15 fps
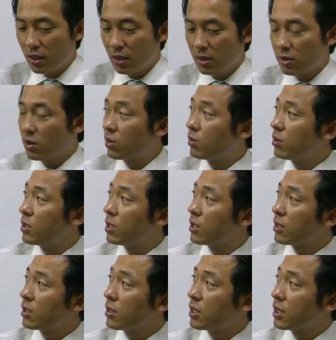So
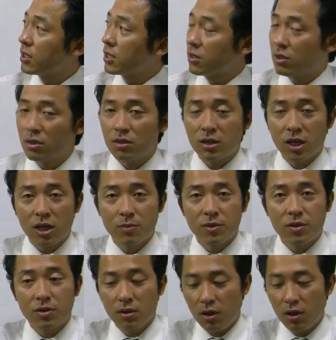there are two types